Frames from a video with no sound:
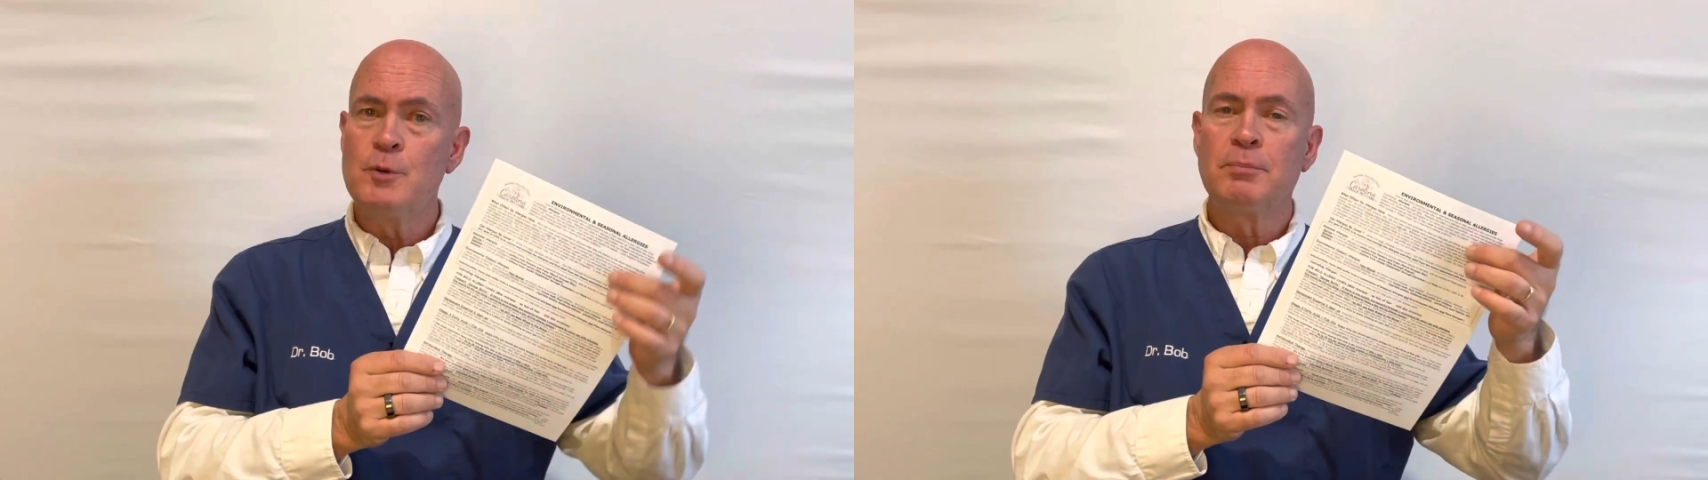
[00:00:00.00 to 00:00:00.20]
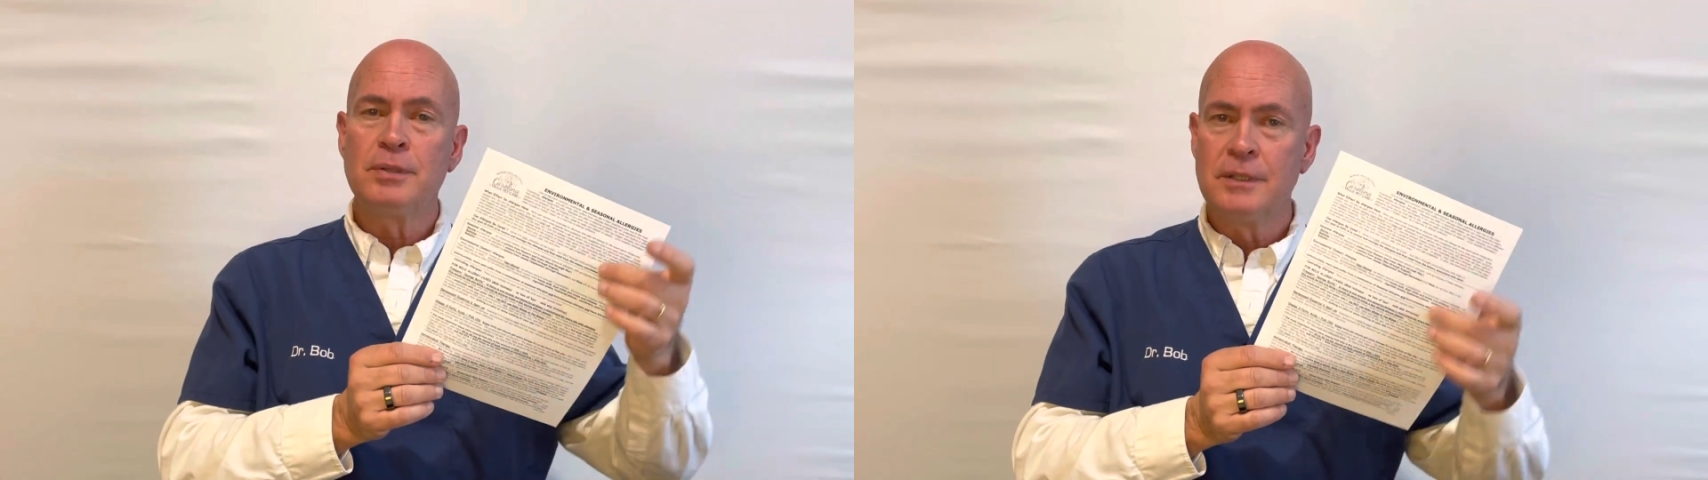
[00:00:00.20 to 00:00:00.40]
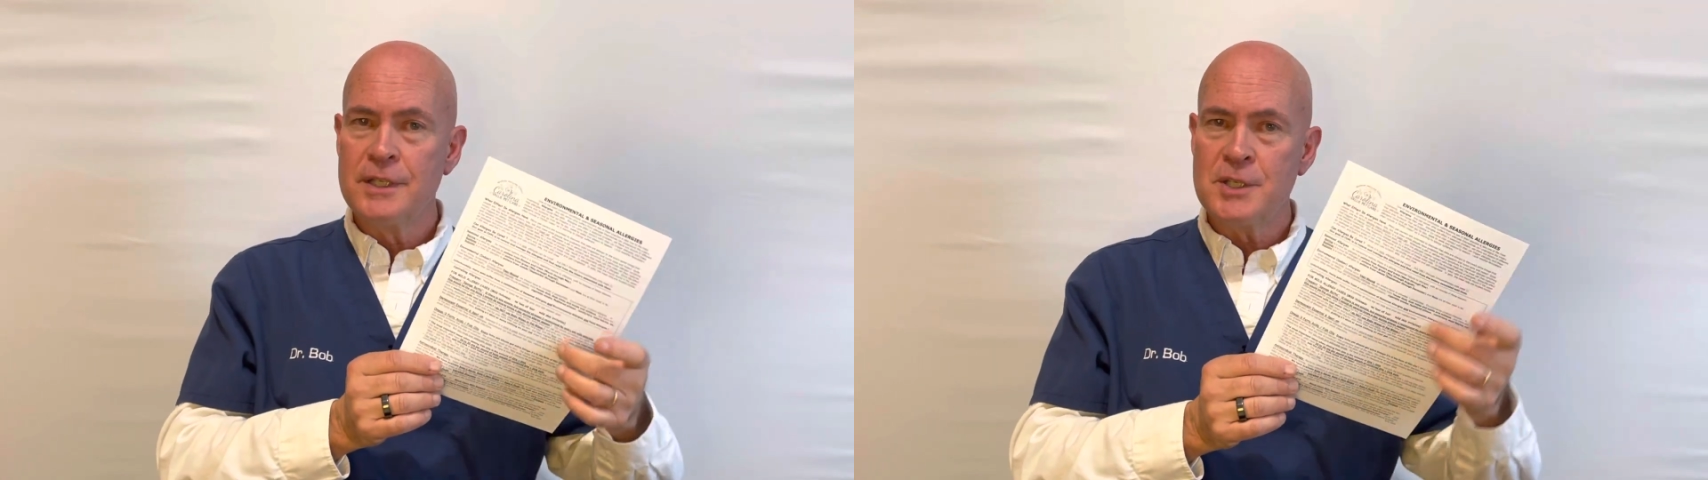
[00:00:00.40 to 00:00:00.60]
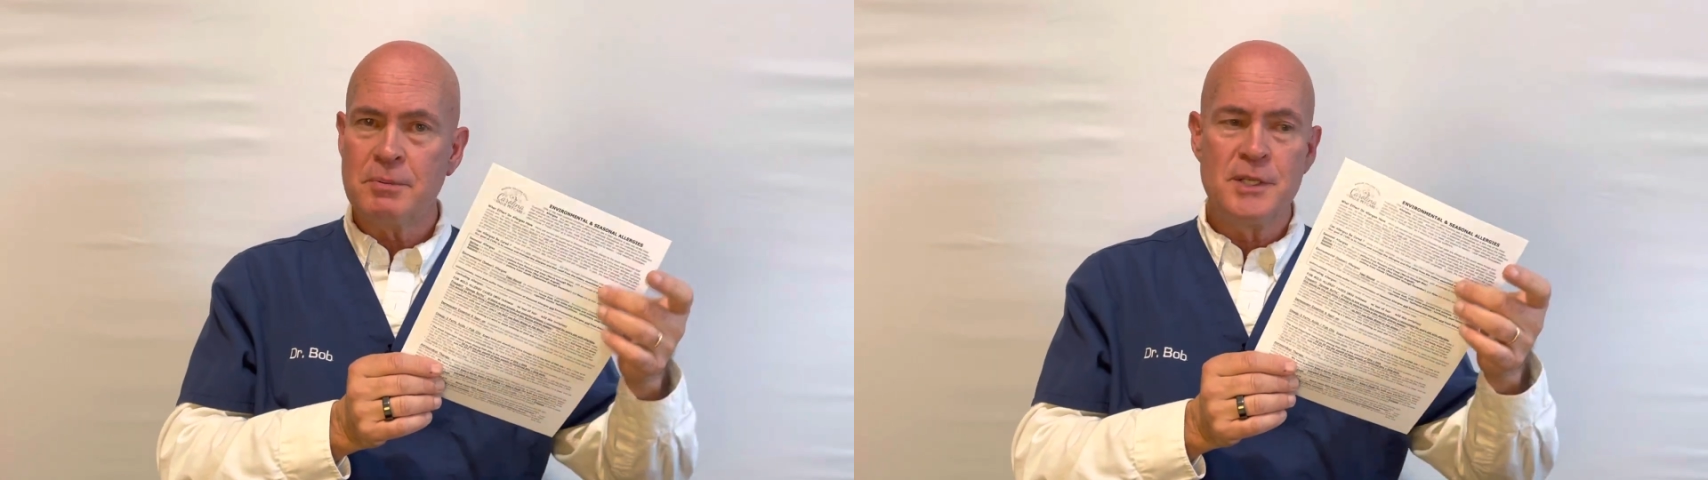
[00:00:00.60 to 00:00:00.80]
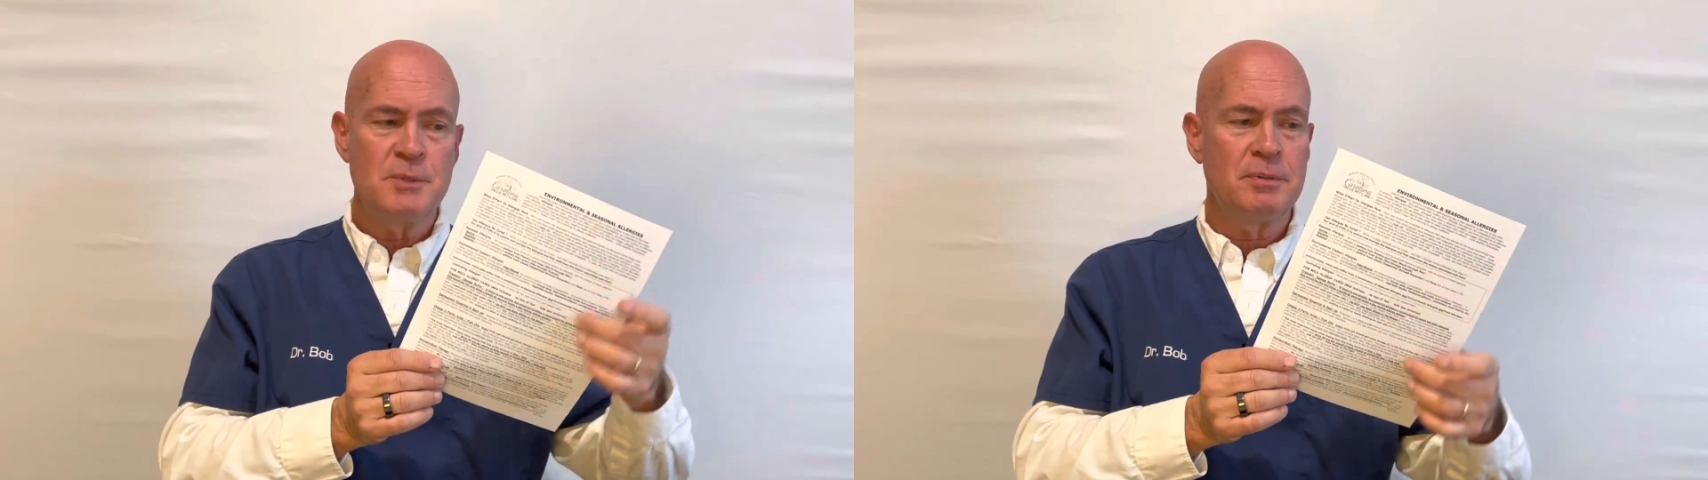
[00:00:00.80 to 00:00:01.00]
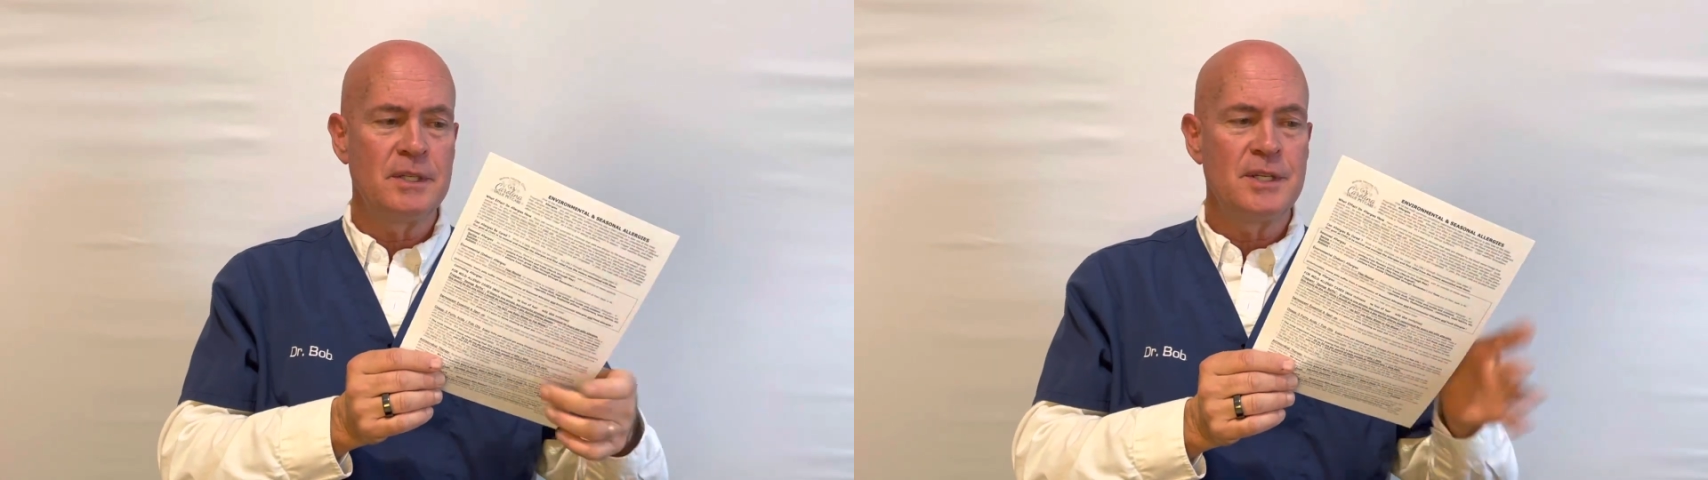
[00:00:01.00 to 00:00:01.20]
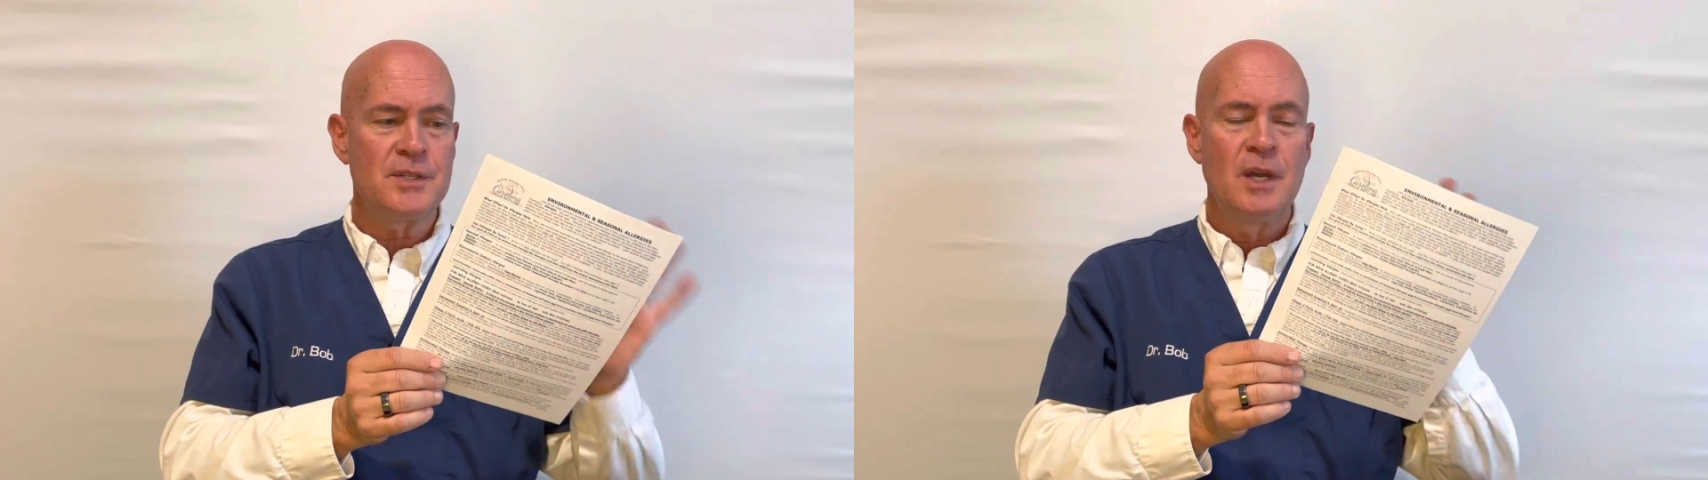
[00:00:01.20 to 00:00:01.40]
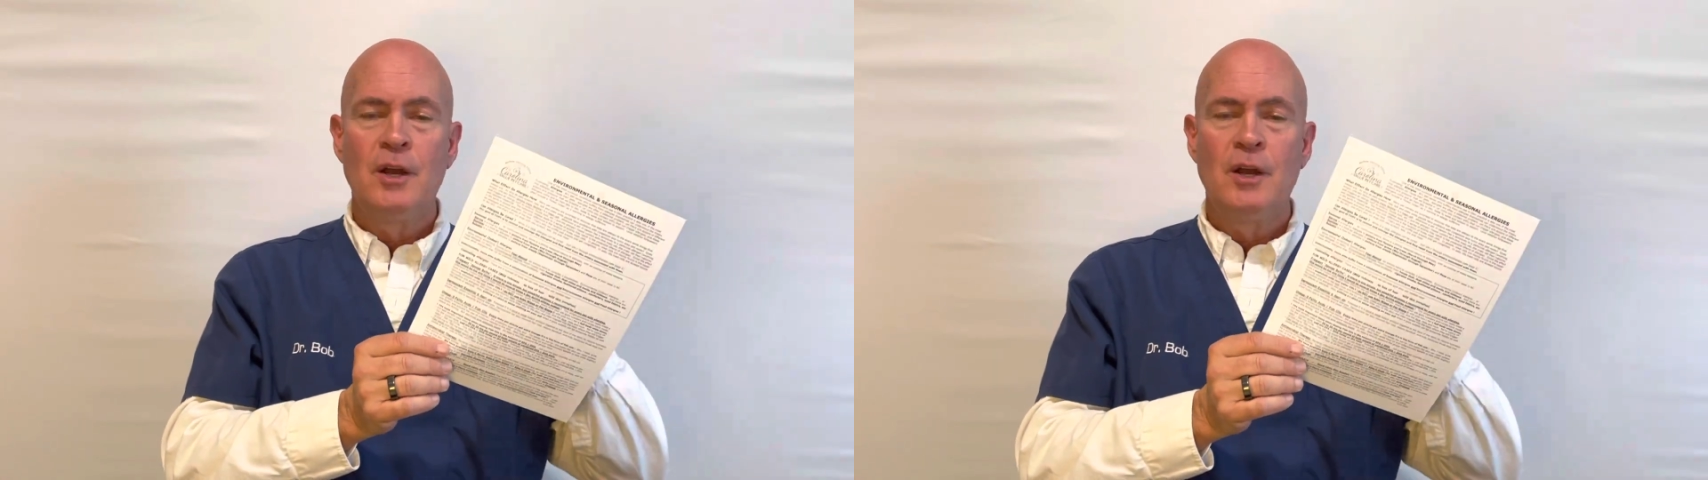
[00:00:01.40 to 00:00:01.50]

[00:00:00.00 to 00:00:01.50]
please, please, please